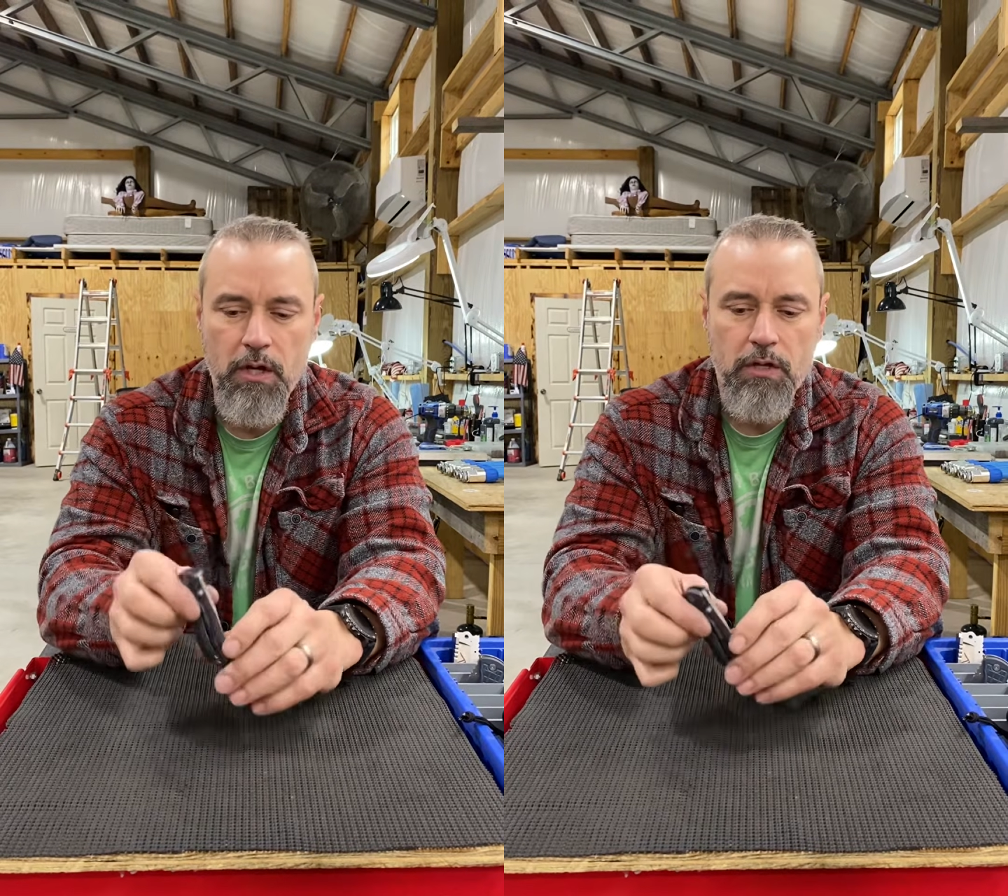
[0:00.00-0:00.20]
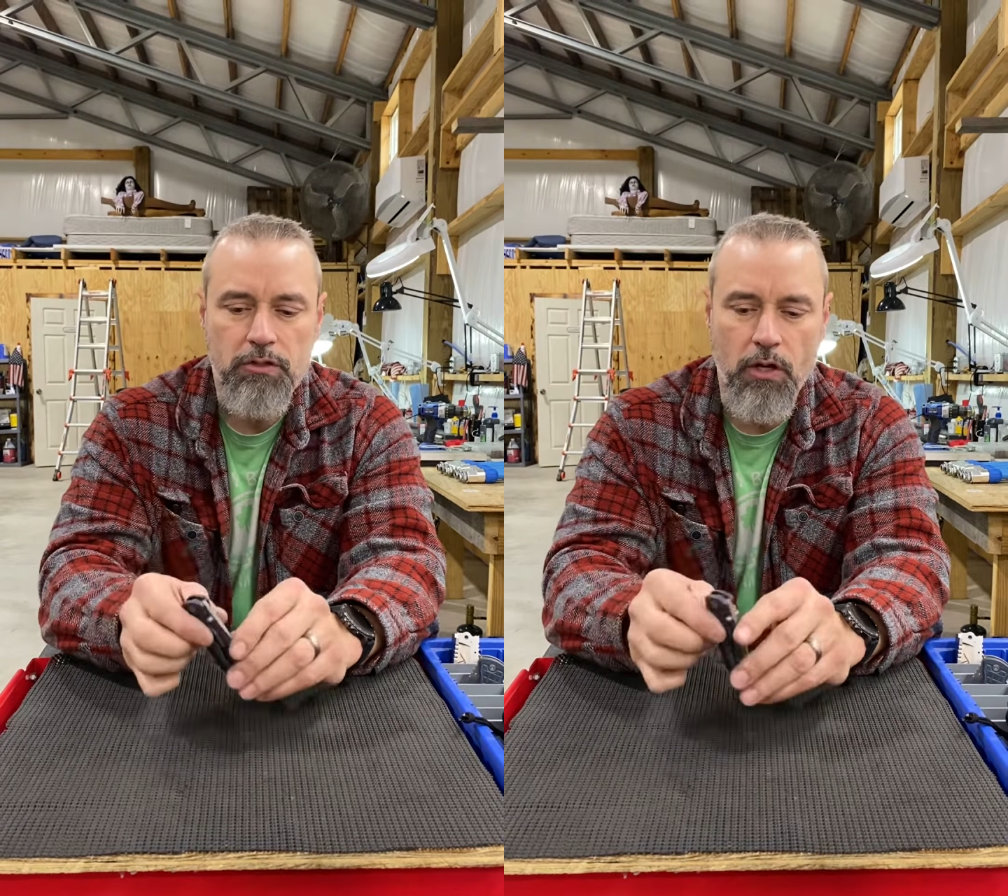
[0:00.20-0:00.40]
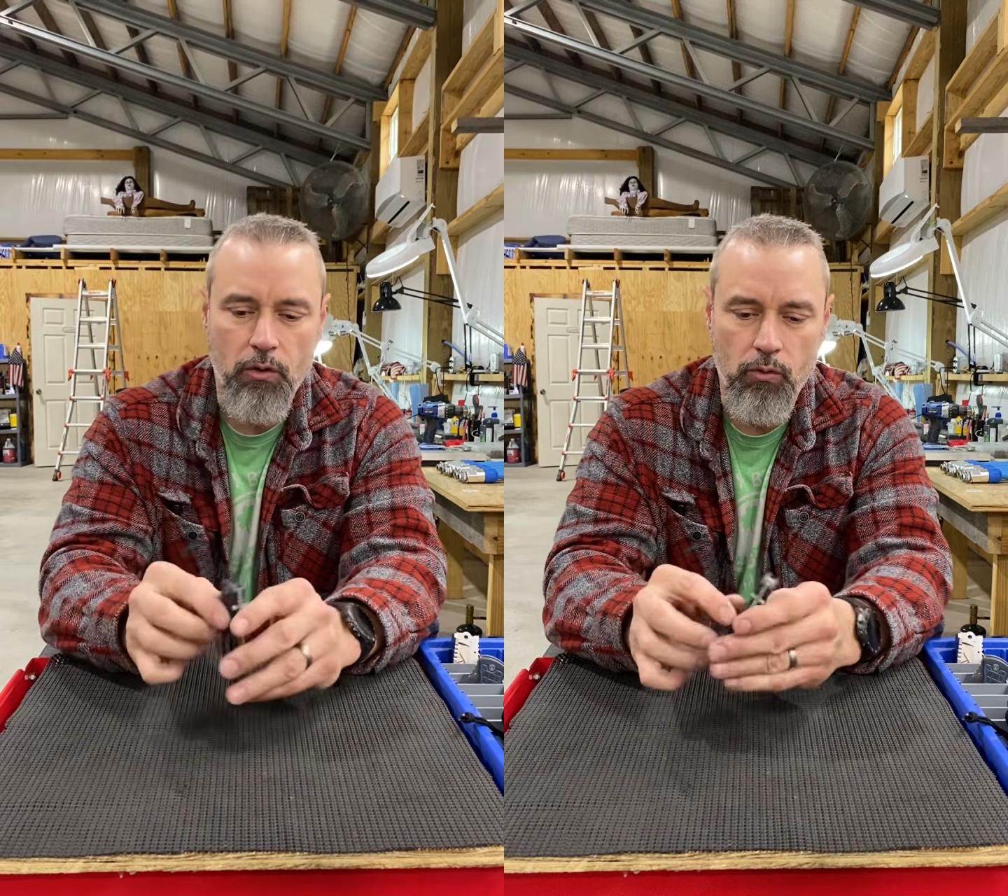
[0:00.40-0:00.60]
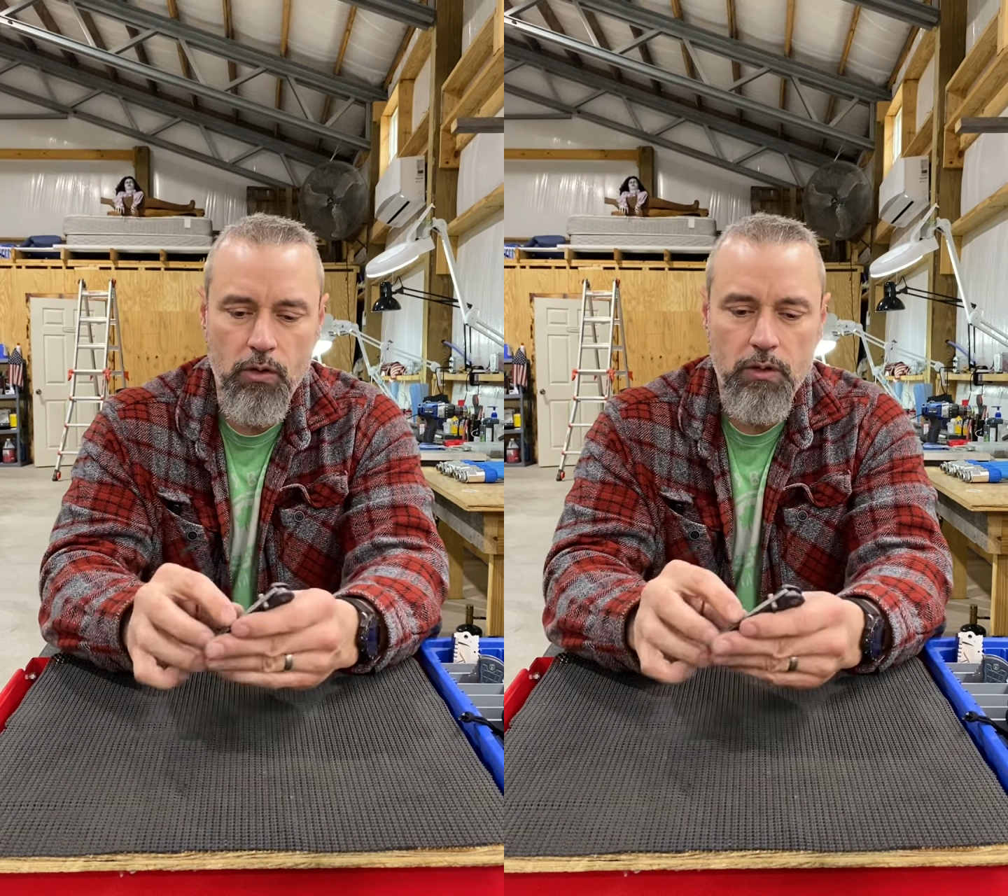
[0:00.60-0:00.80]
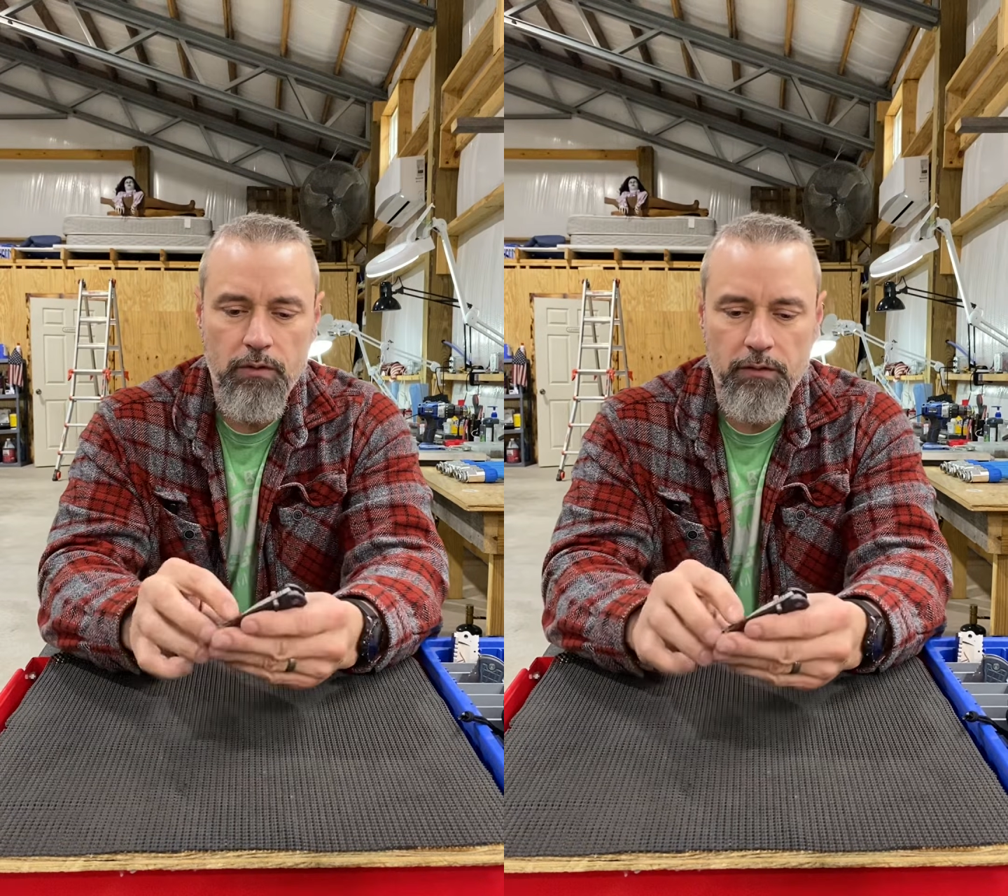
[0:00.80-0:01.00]
So
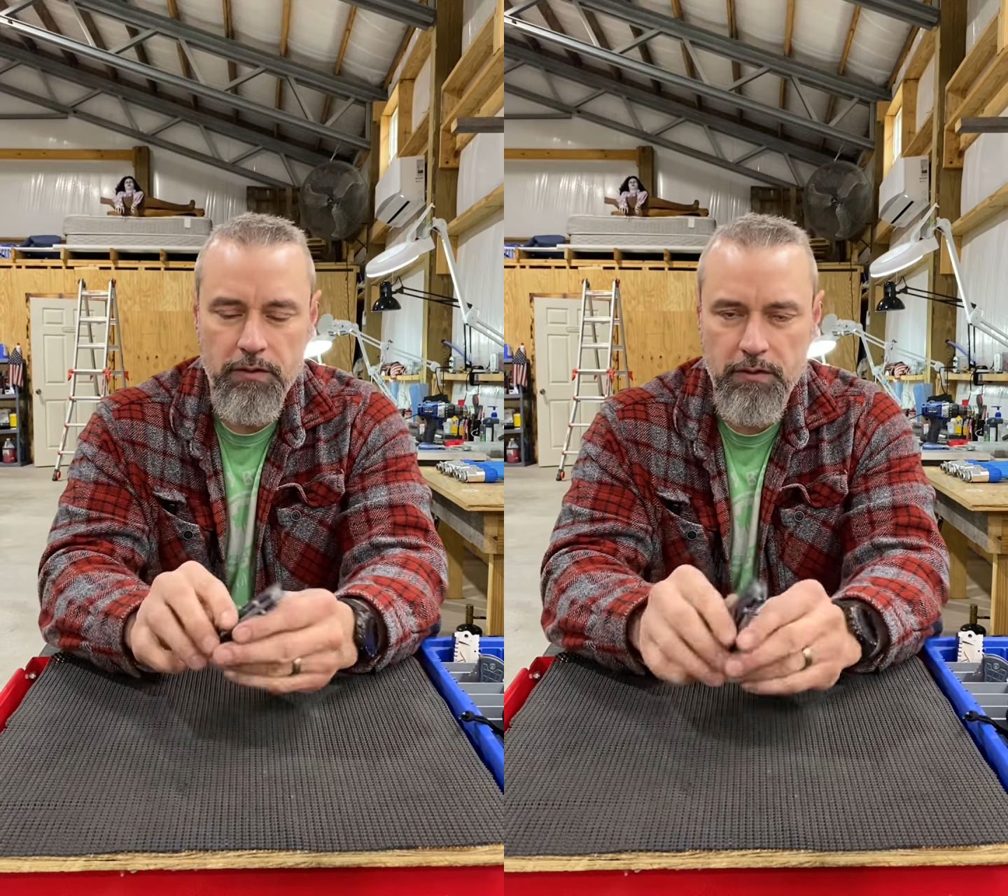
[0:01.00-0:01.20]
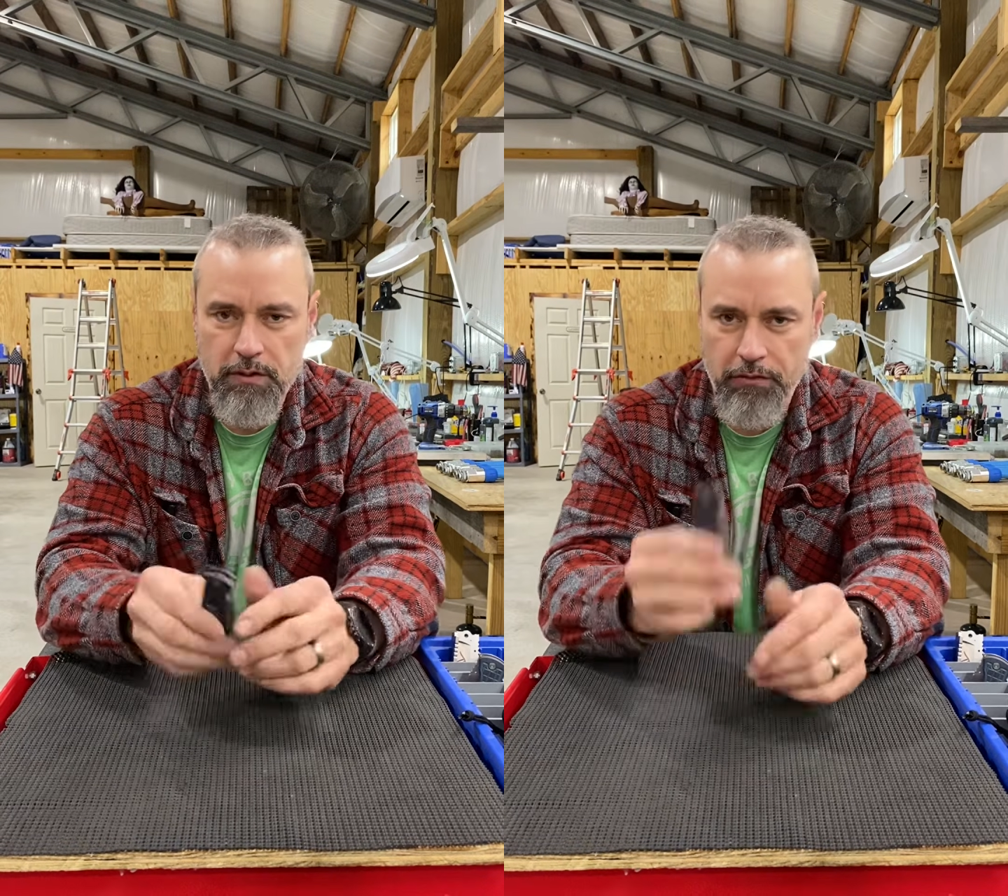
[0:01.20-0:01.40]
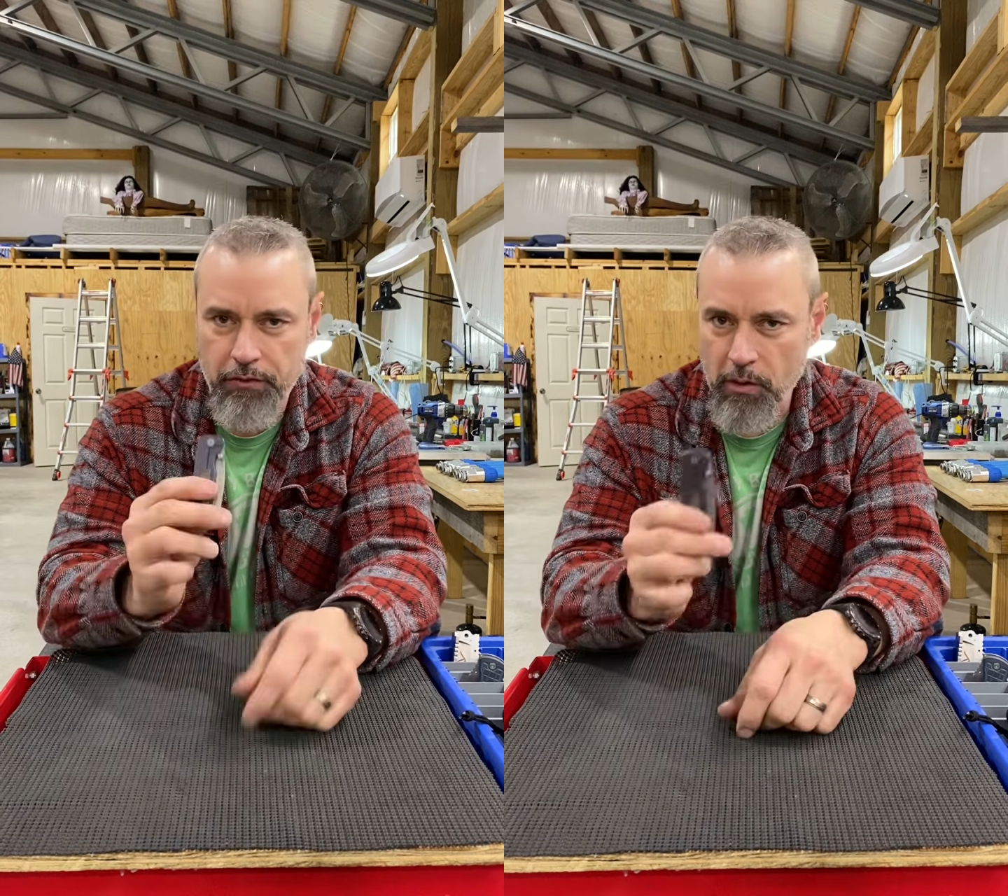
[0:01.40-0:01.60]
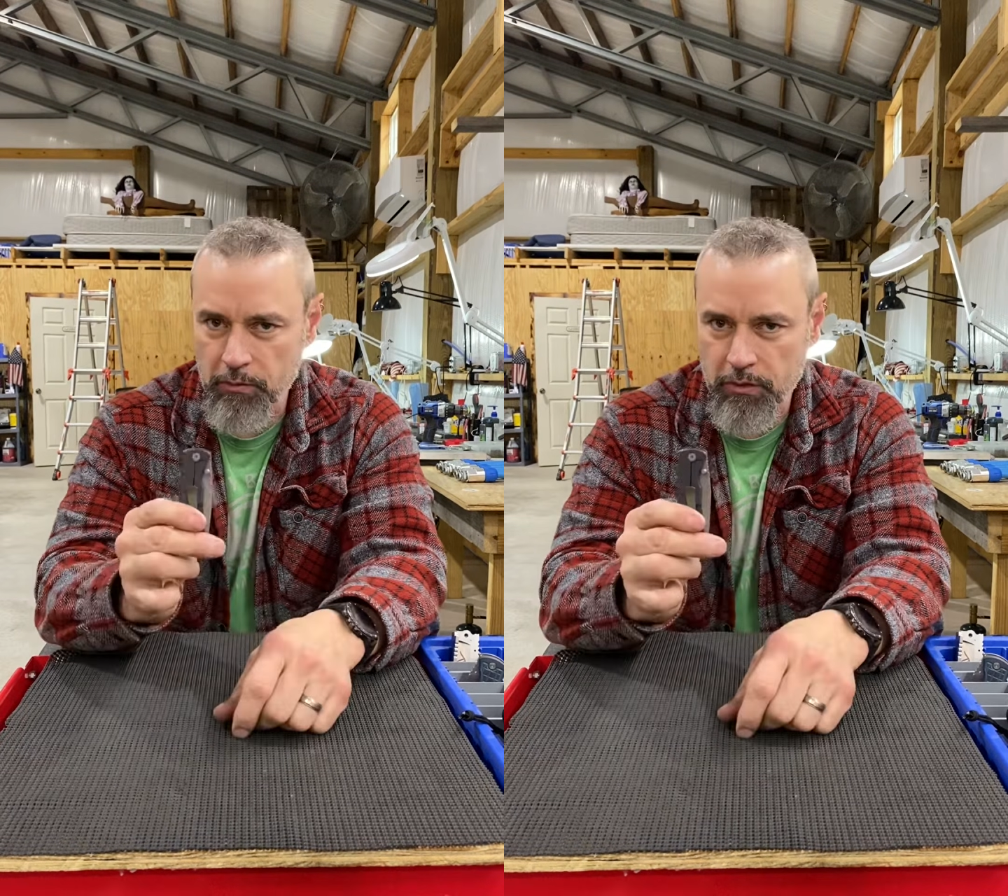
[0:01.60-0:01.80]
this is a thumb